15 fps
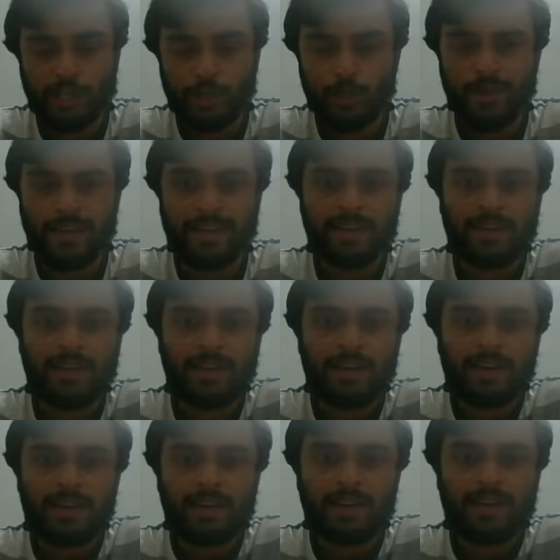Queen
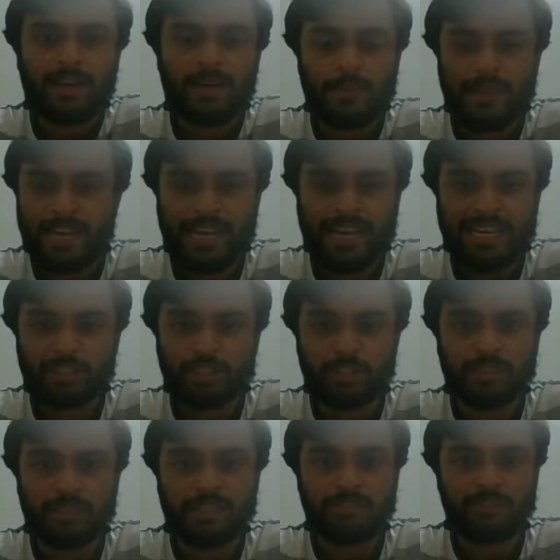Maria
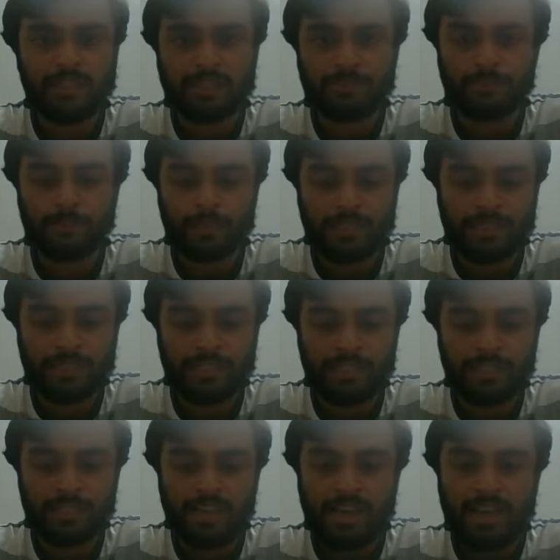Antoinette were being killed,